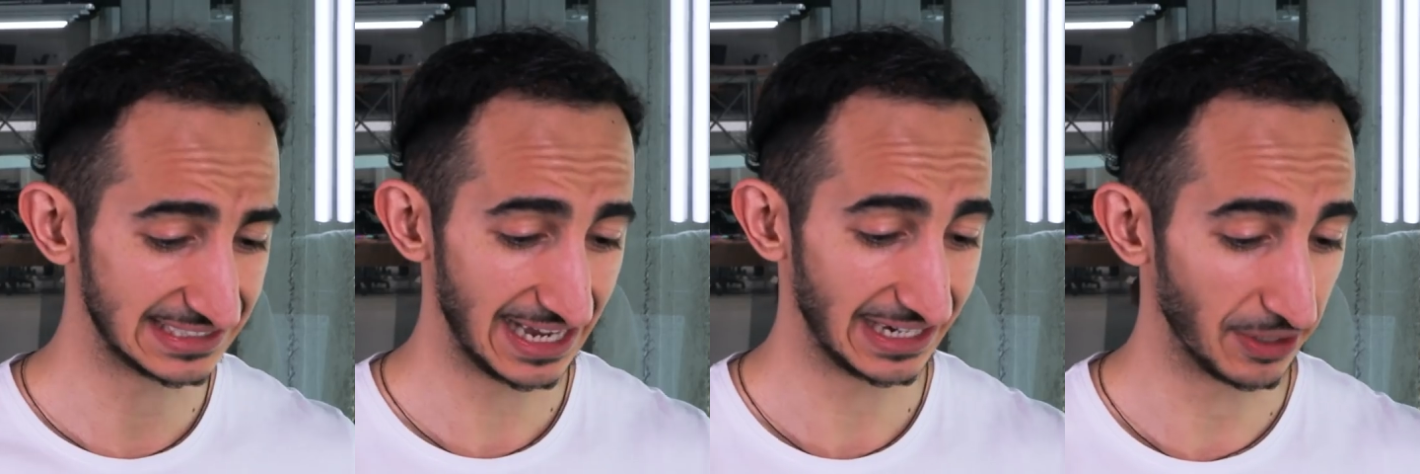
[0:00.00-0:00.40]

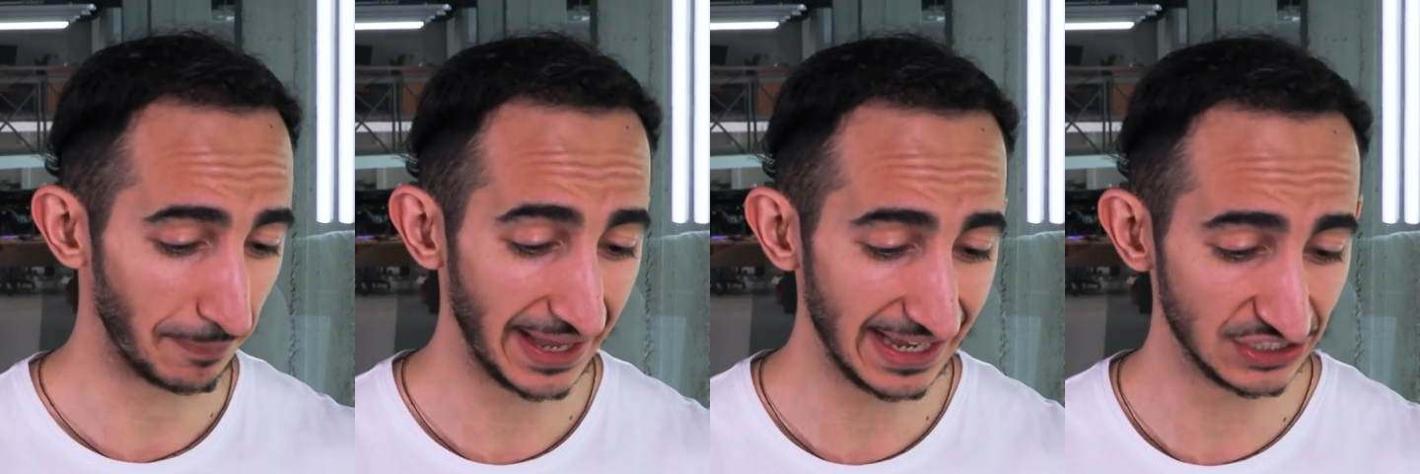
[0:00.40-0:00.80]
said, the
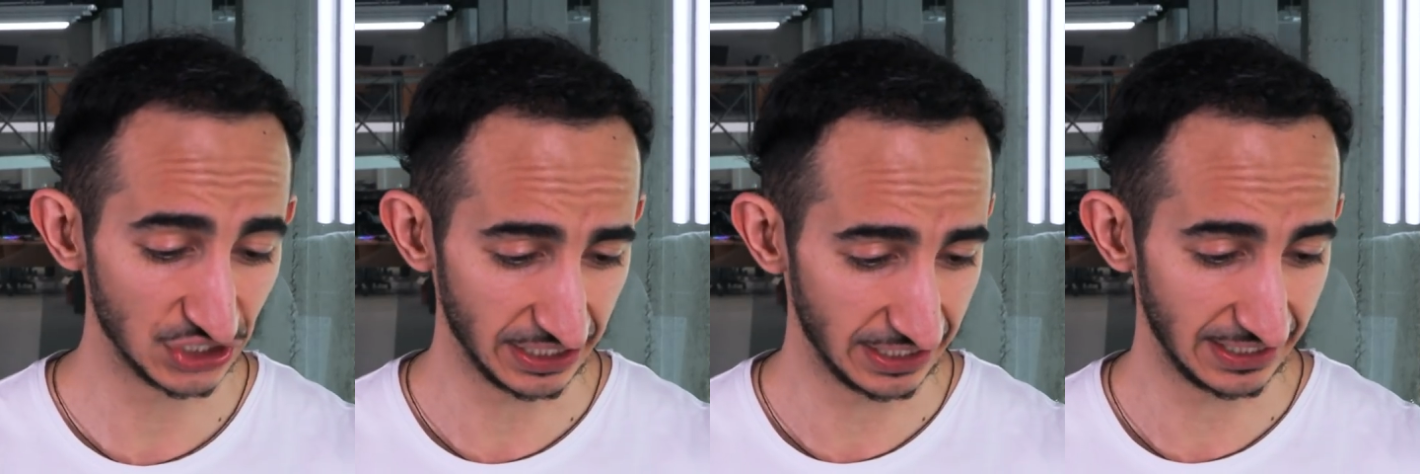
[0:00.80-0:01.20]

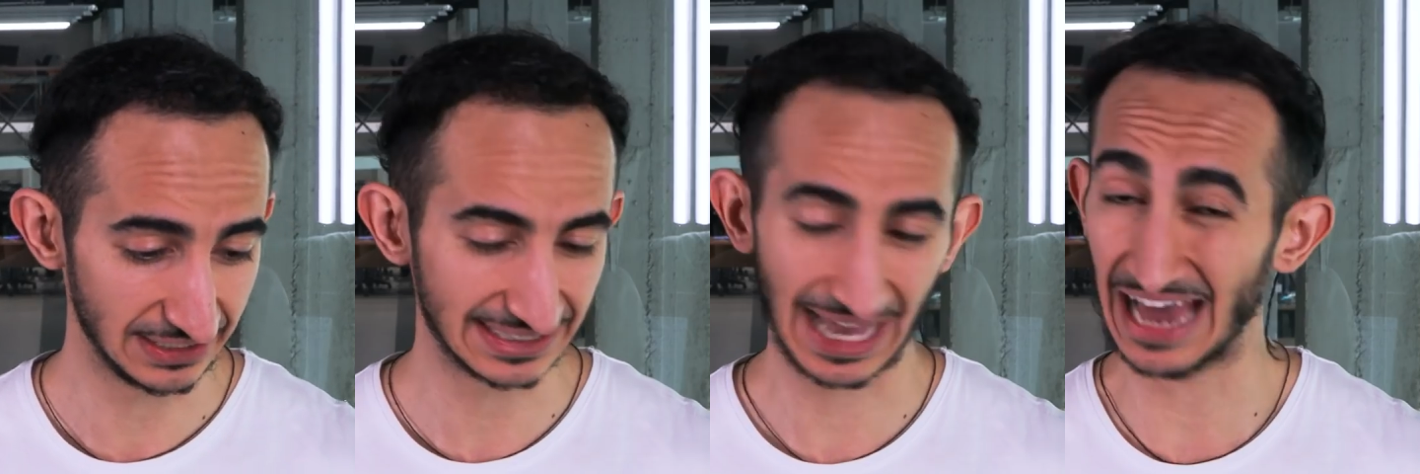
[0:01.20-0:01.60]
page
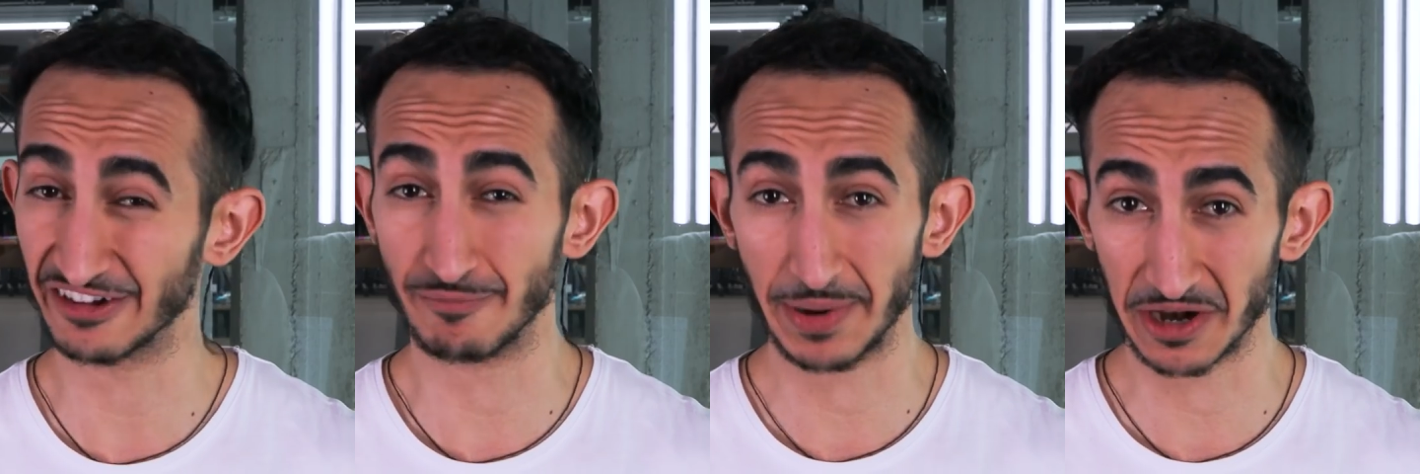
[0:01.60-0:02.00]
is
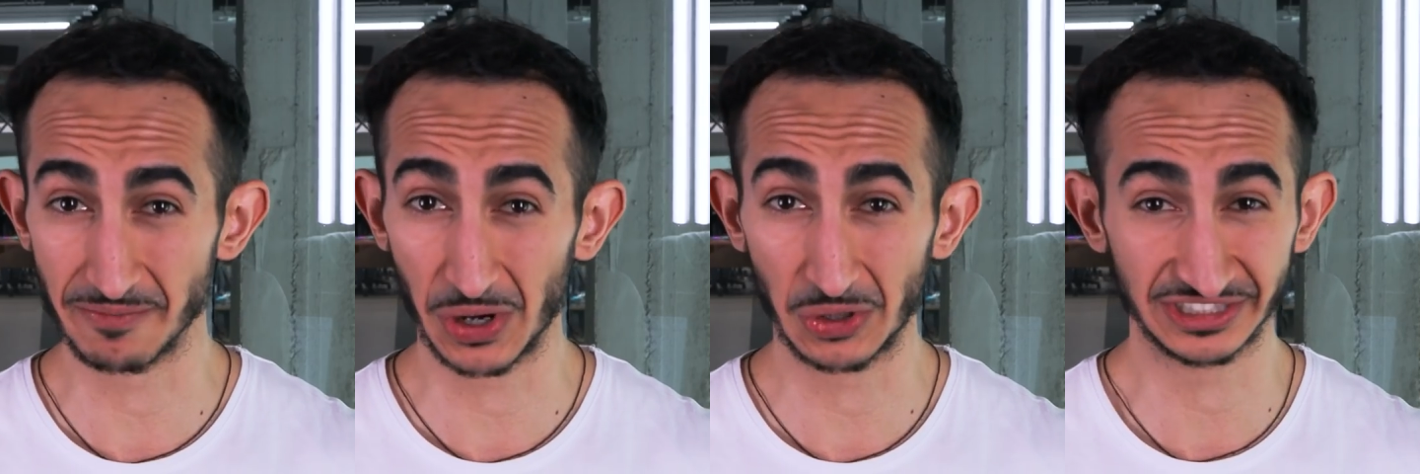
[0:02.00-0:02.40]
kind of bare
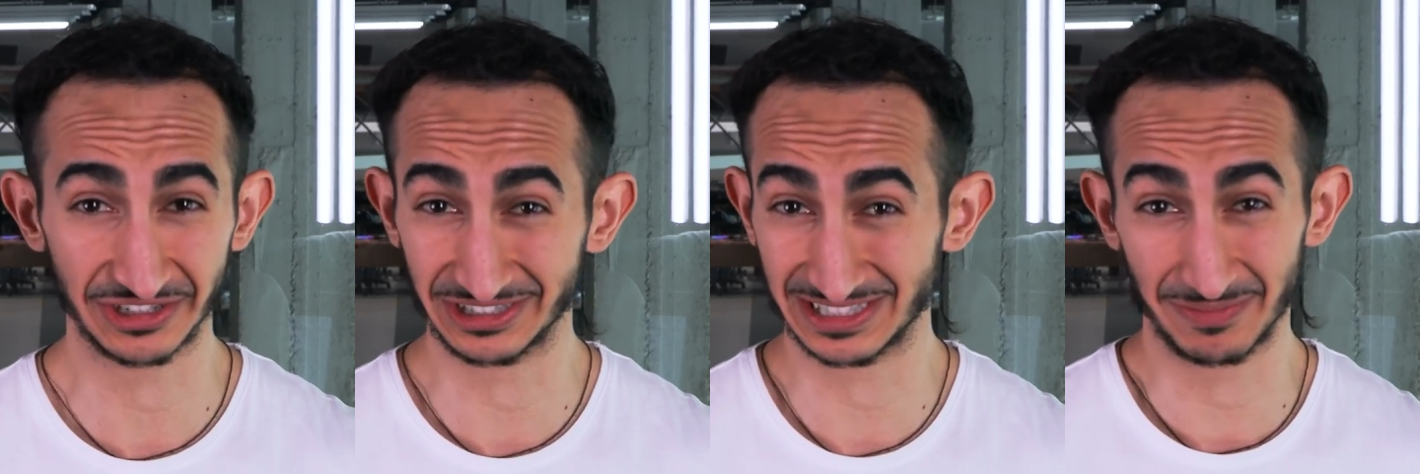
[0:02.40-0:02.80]
bones.
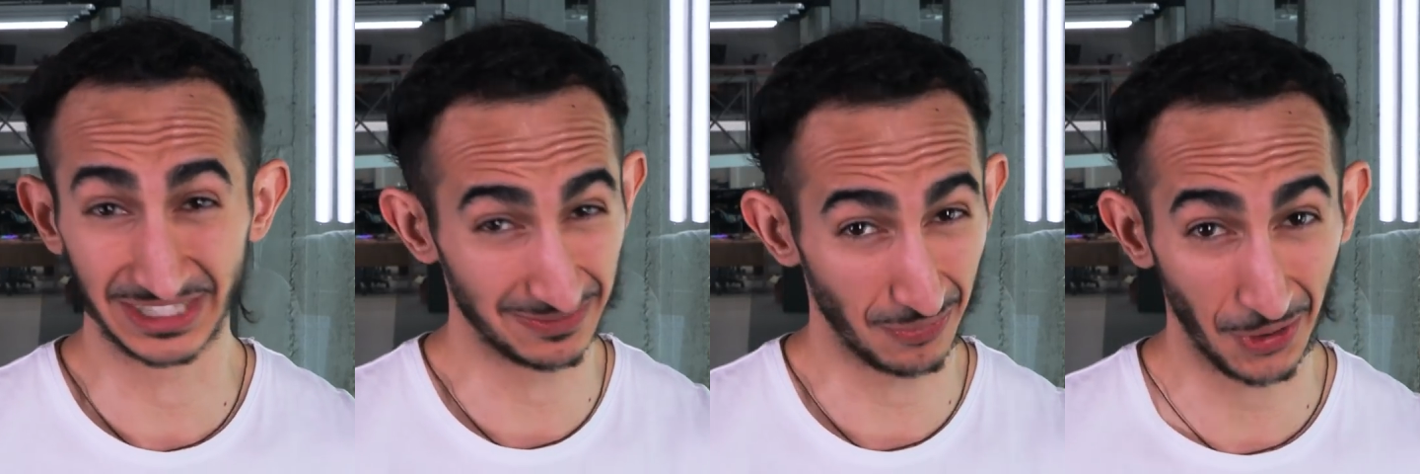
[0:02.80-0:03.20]
There isn't much